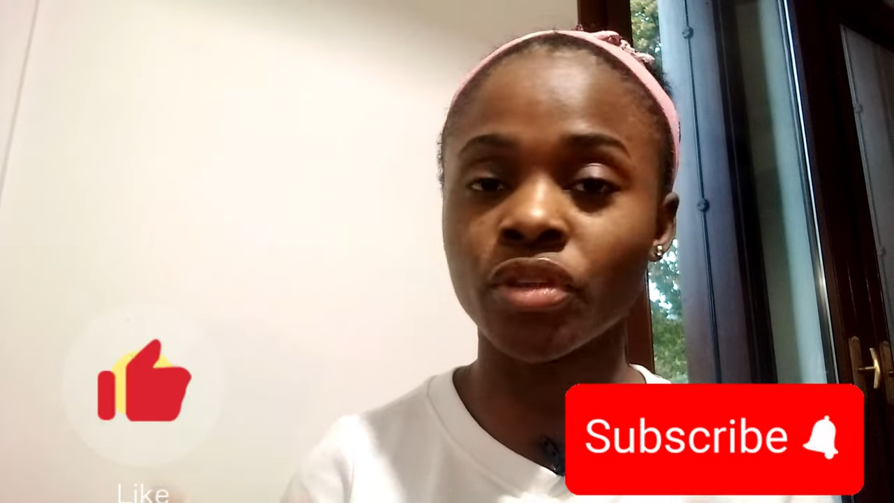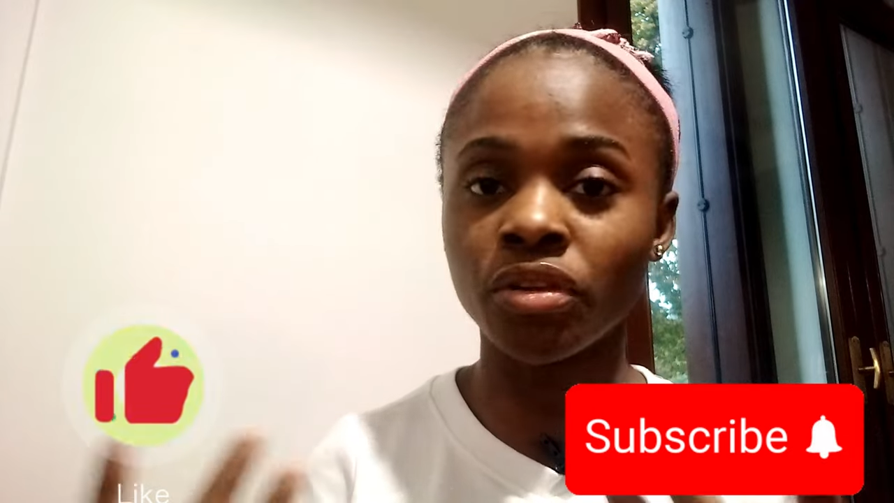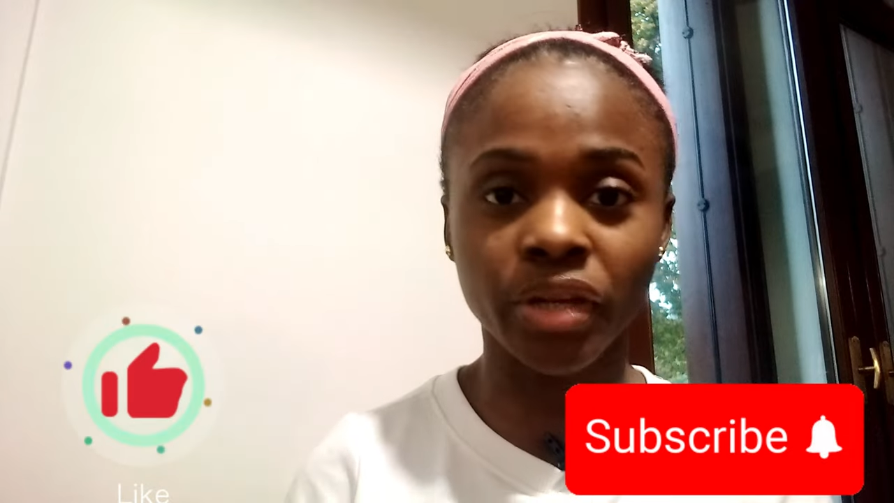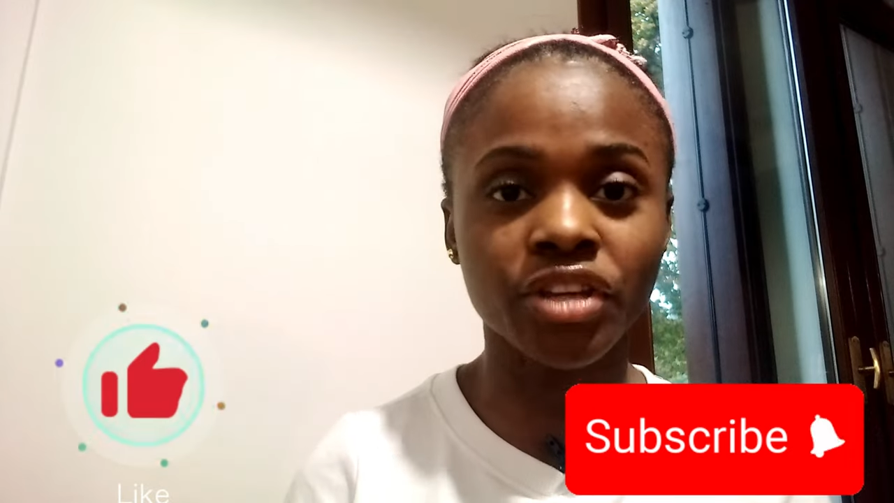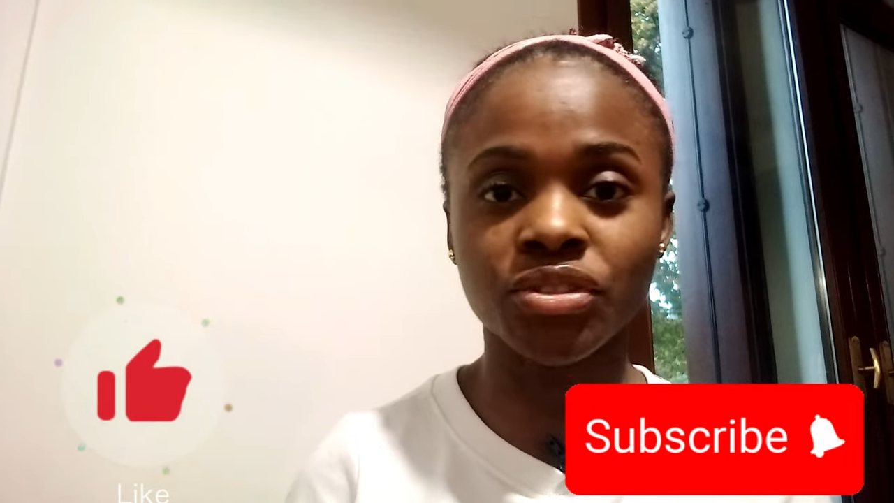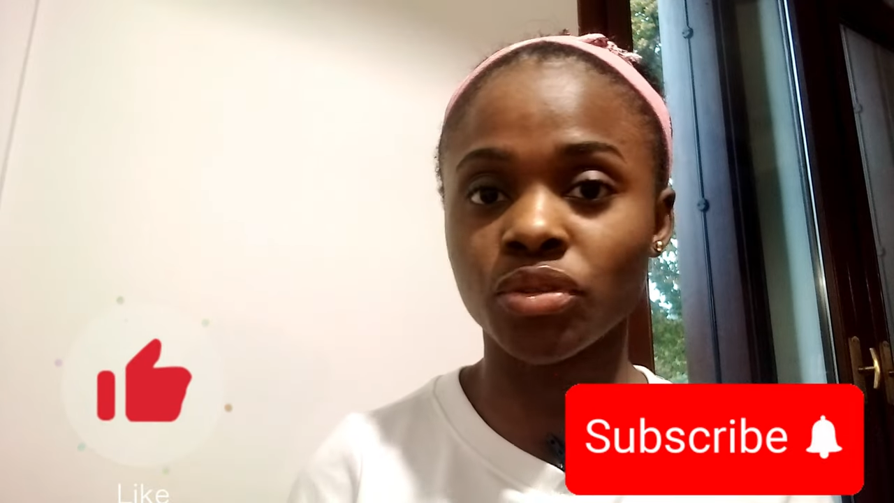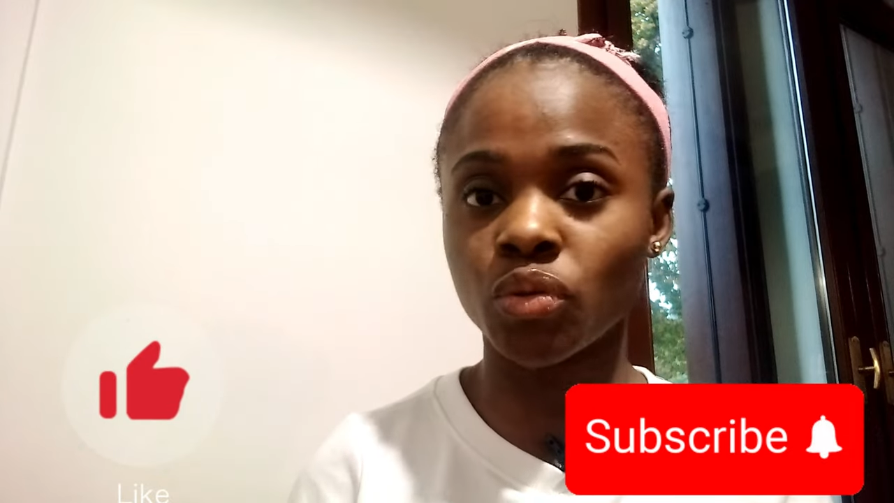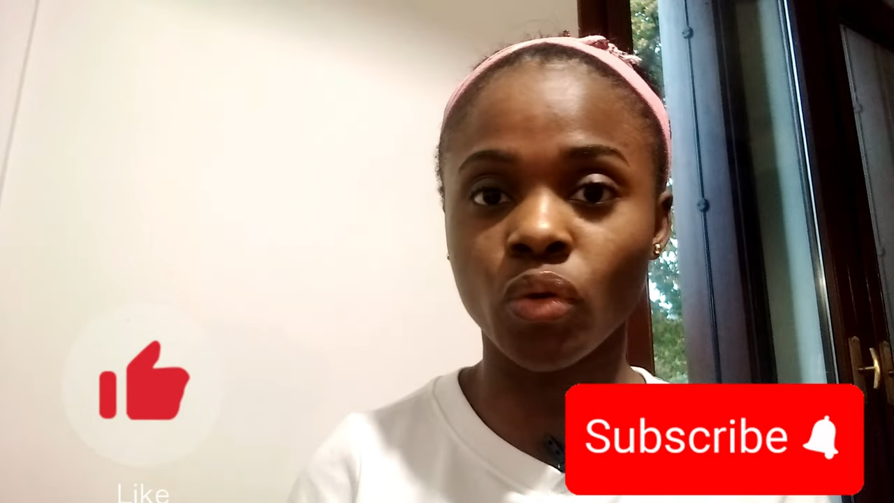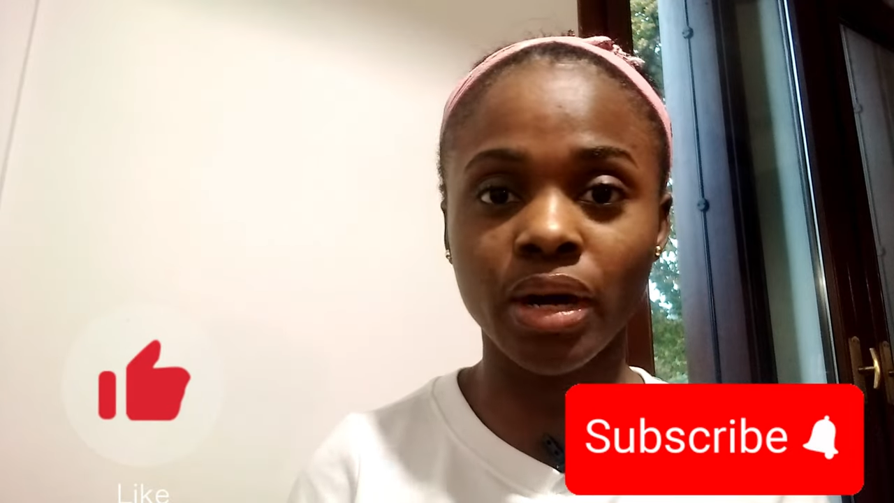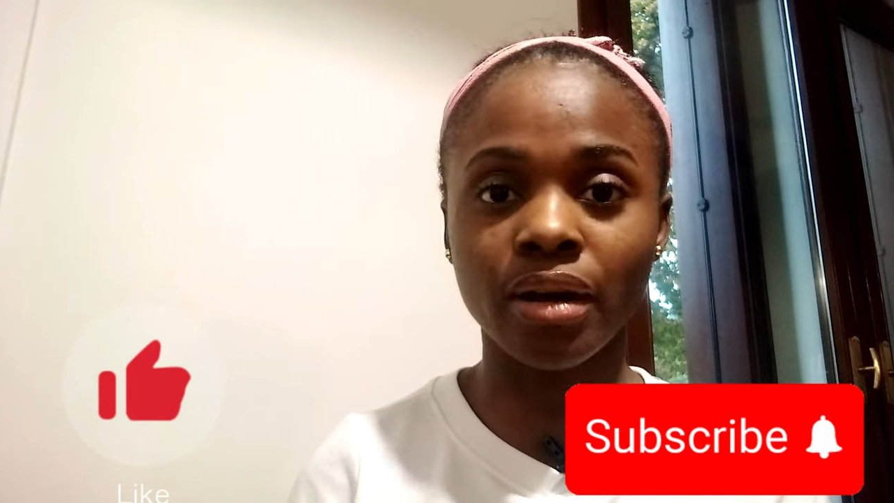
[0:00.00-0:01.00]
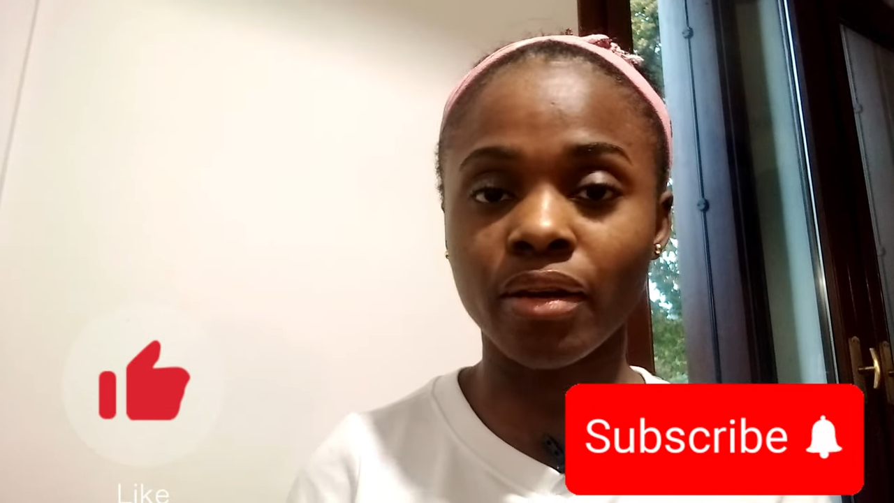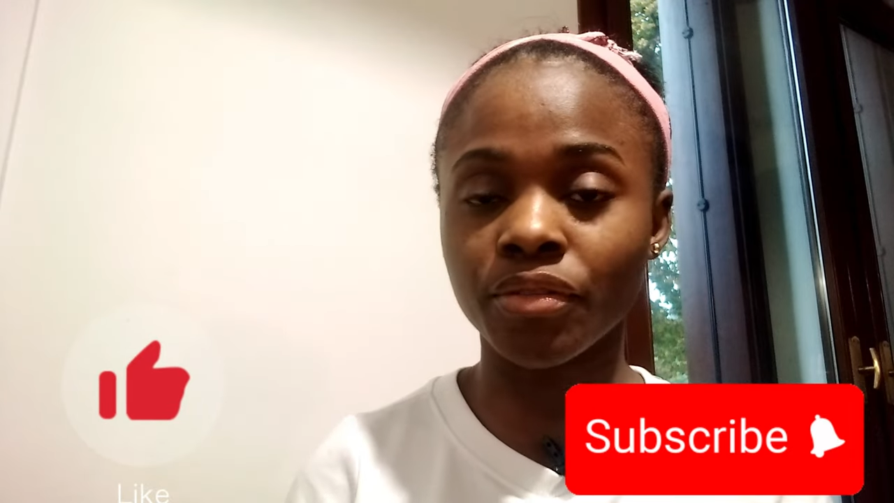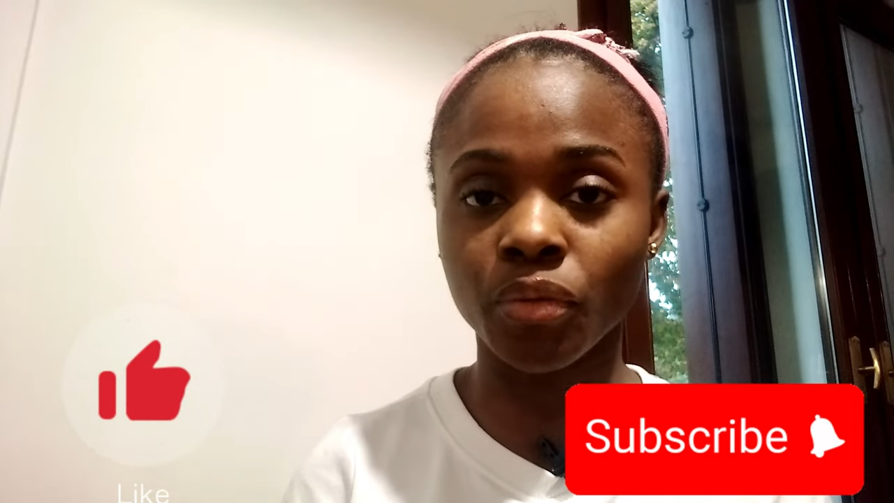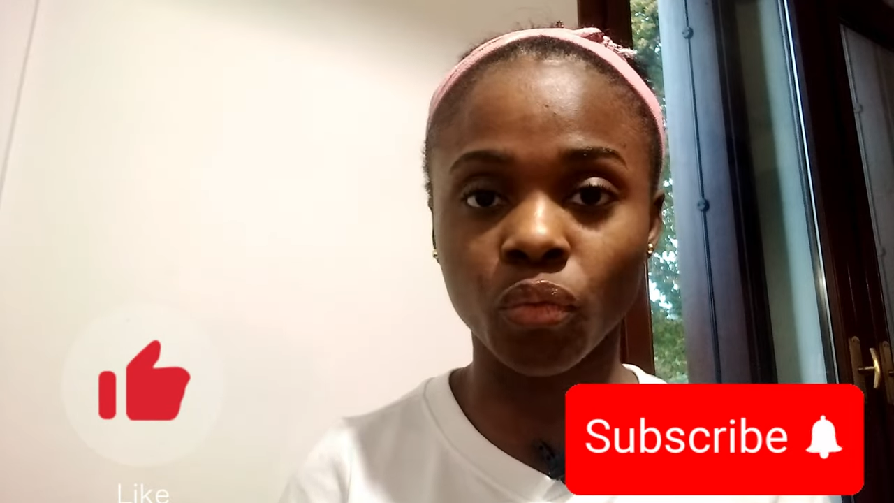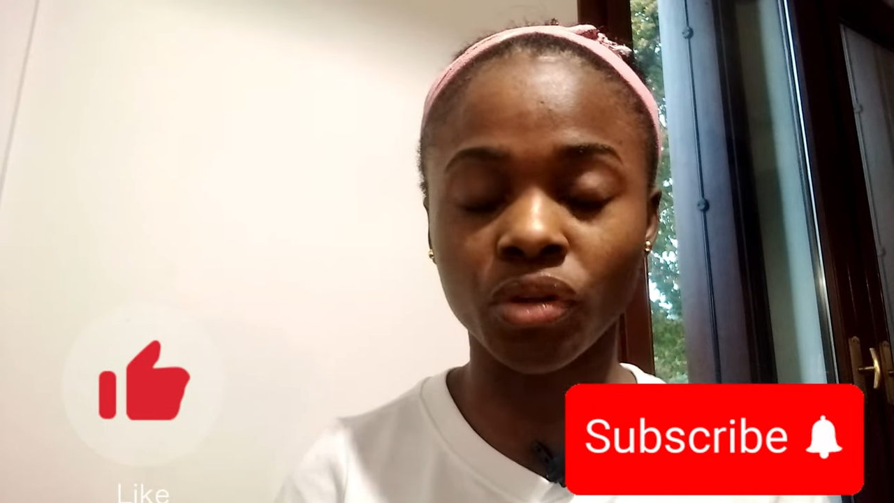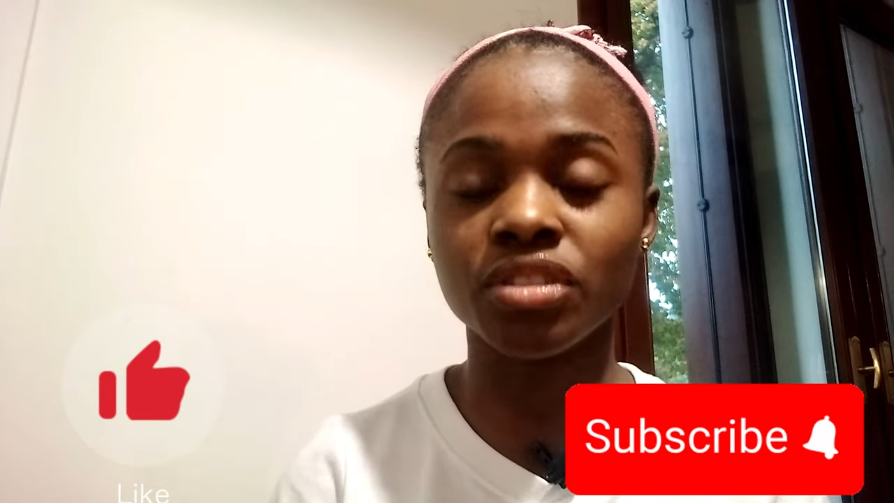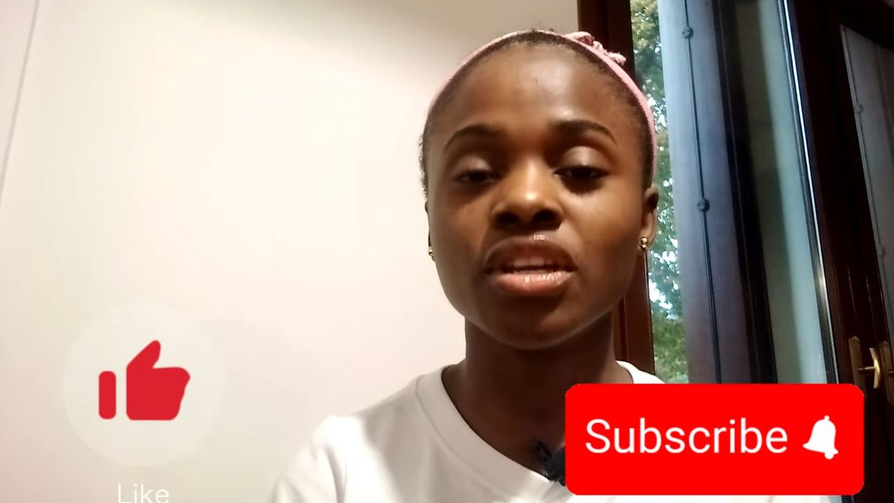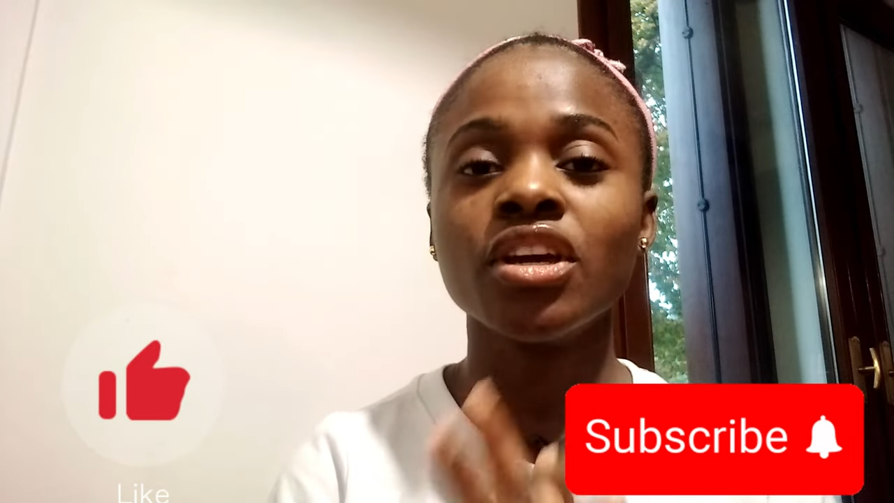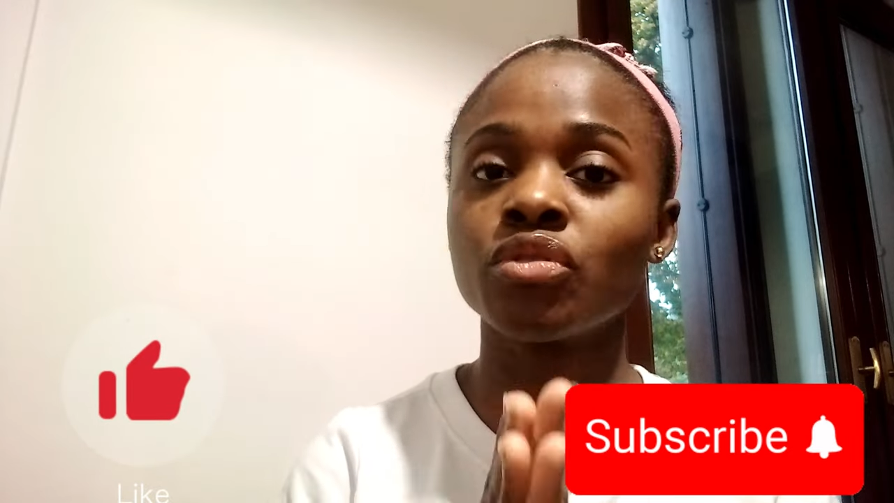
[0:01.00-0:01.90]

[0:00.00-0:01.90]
the location you are around the world,